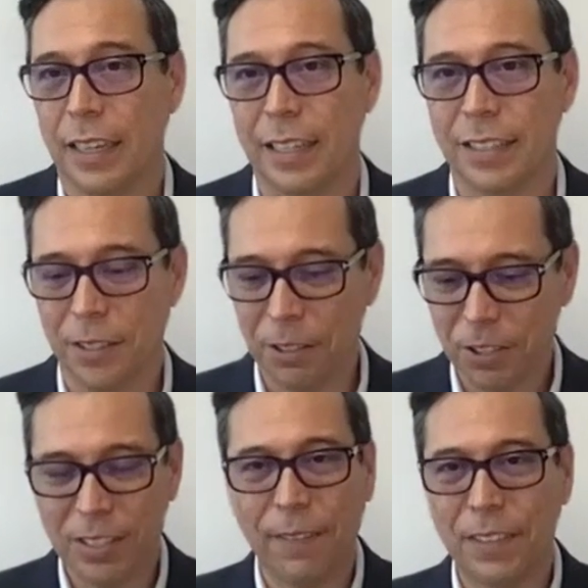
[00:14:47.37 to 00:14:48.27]
And so you
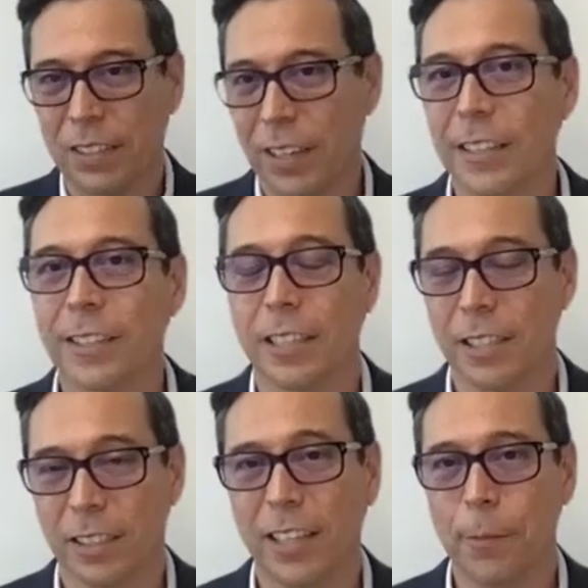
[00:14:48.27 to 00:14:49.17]
just have this
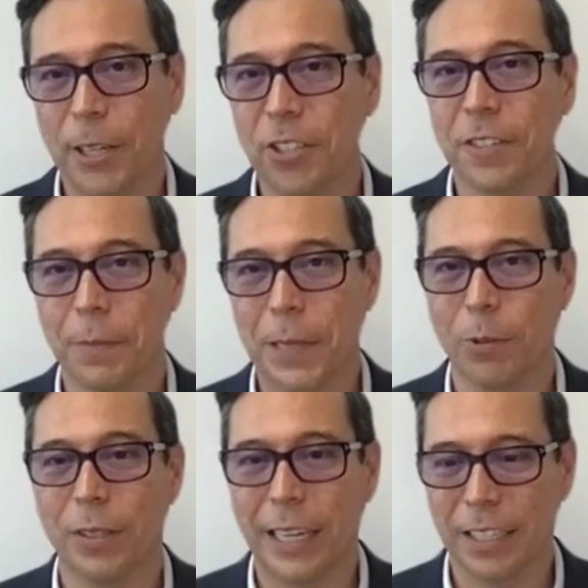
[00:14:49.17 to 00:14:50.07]
conglomeration of
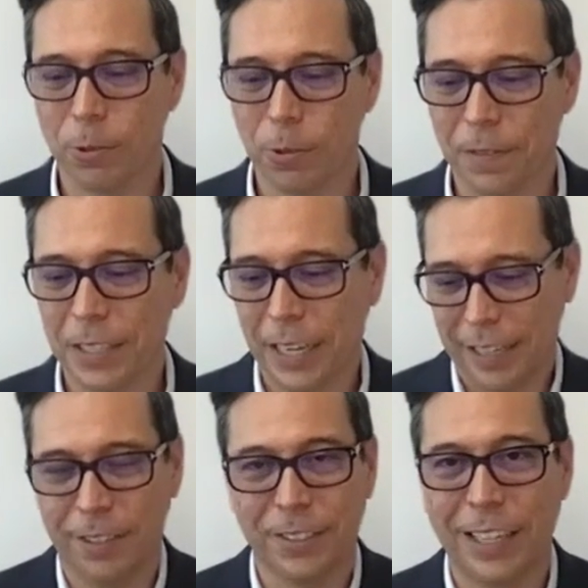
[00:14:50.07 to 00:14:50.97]
people that sort of
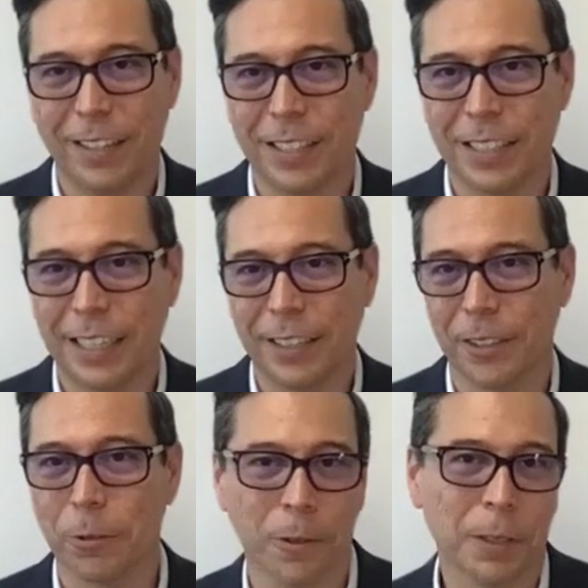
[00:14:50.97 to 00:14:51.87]
got their talents
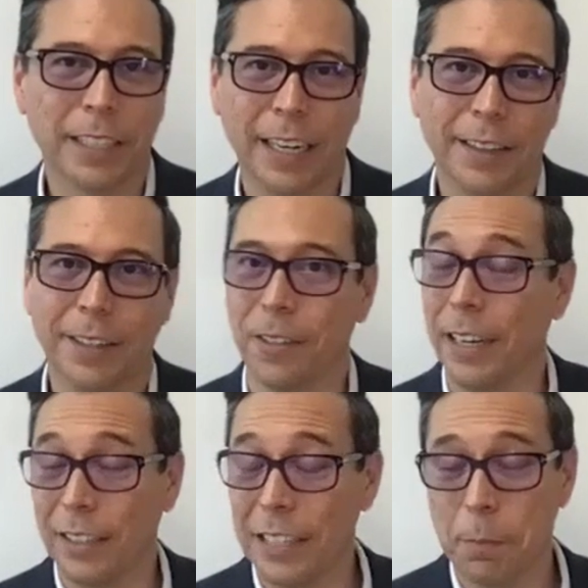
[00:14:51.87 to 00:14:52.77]
together or got
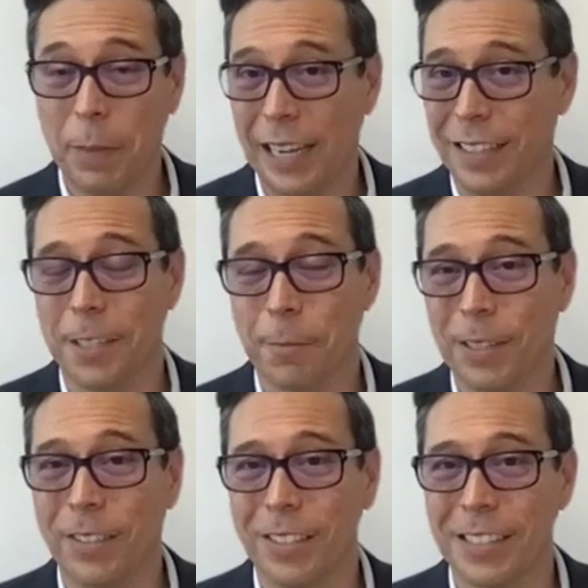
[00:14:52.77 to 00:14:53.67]
their at least past
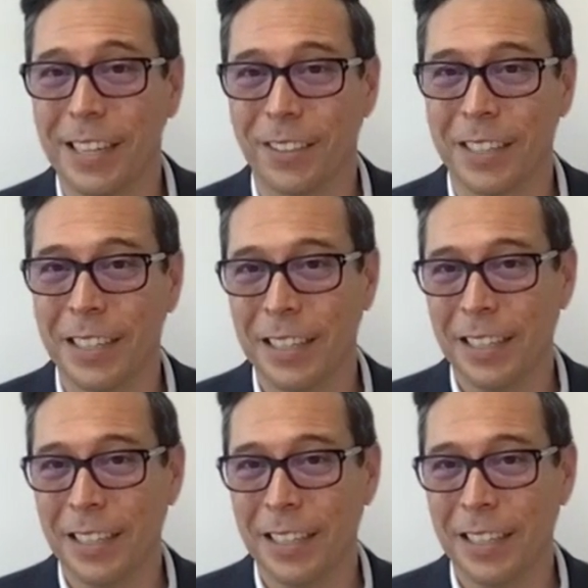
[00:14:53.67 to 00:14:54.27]
experiences together